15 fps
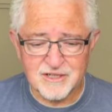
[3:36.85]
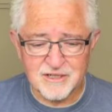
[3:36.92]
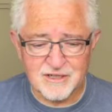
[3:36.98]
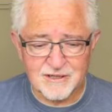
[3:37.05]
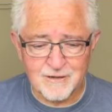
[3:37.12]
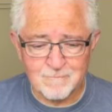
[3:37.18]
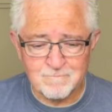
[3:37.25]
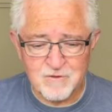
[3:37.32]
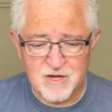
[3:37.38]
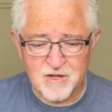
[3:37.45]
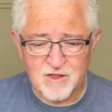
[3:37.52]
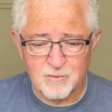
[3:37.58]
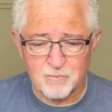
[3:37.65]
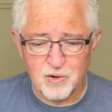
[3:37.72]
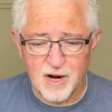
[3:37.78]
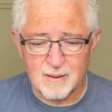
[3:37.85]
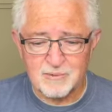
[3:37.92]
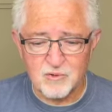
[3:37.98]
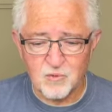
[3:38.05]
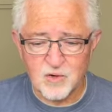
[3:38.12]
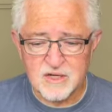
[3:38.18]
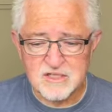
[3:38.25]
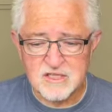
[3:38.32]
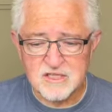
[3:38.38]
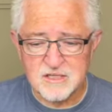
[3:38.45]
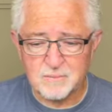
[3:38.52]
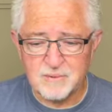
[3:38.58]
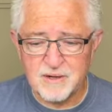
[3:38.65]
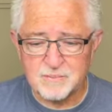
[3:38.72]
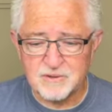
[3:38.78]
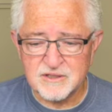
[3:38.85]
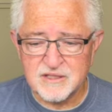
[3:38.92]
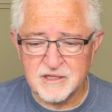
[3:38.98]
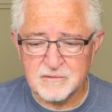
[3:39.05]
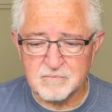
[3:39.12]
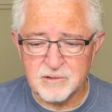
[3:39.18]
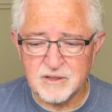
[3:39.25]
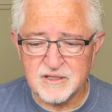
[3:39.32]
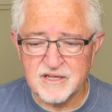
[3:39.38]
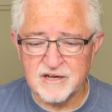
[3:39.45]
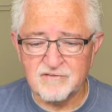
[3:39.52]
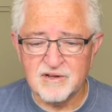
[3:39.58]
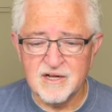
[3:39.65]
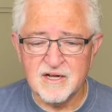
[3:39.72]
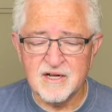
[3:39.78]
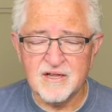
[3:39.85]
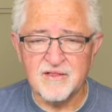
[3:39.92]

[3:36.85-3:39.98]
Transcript: Uh, the problem was that the people didn't believe